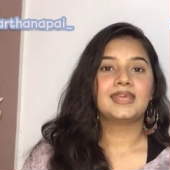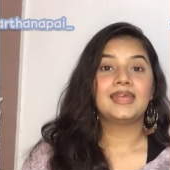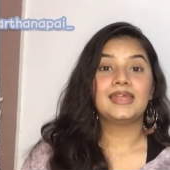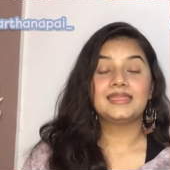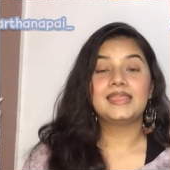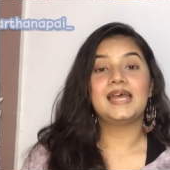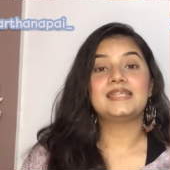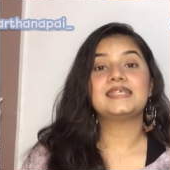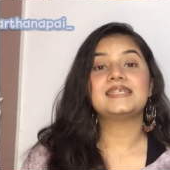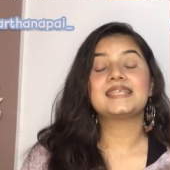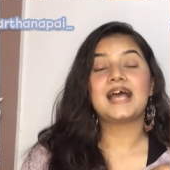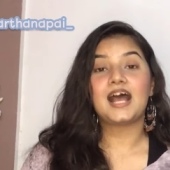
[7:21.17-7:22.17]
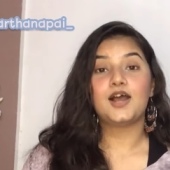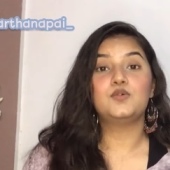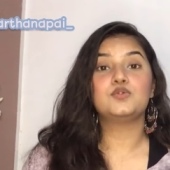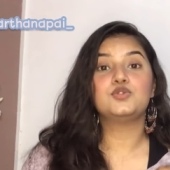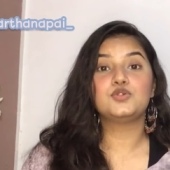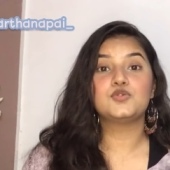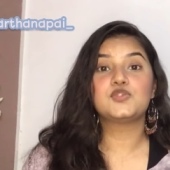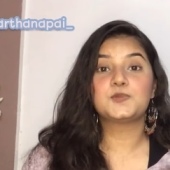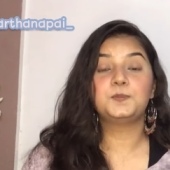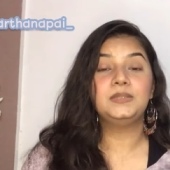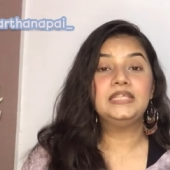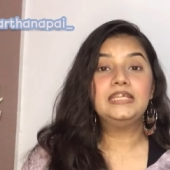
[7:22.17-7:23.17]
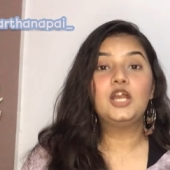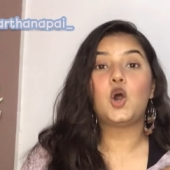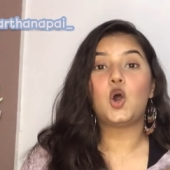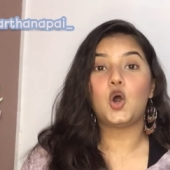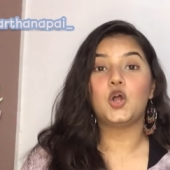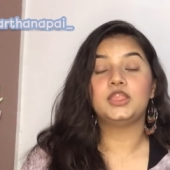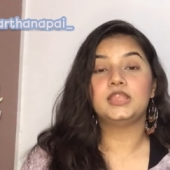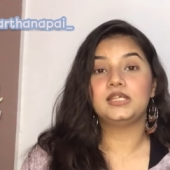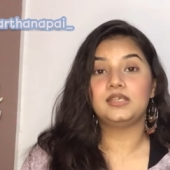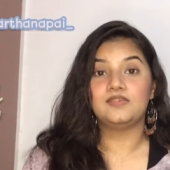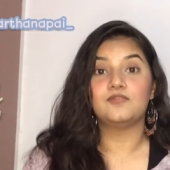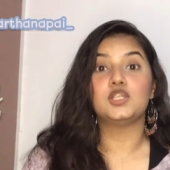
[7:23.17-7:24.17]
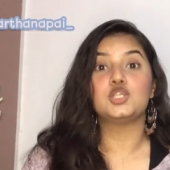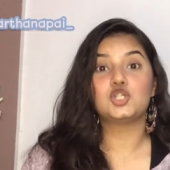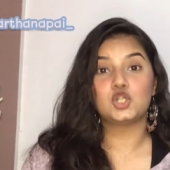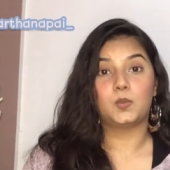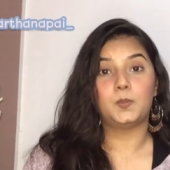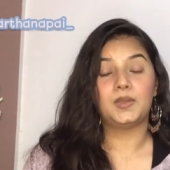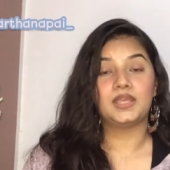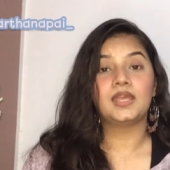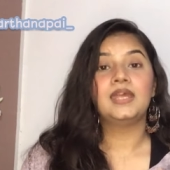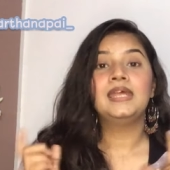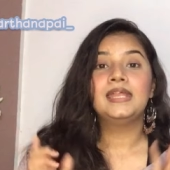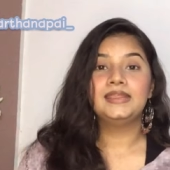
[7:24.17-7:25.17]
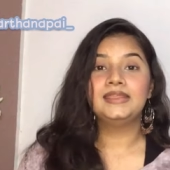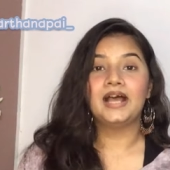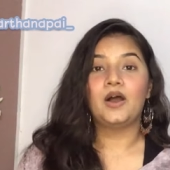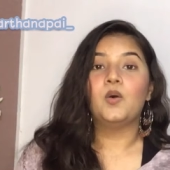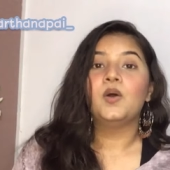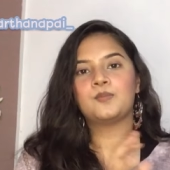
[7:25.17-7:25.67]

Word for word: and that is how do you speak on the given topic now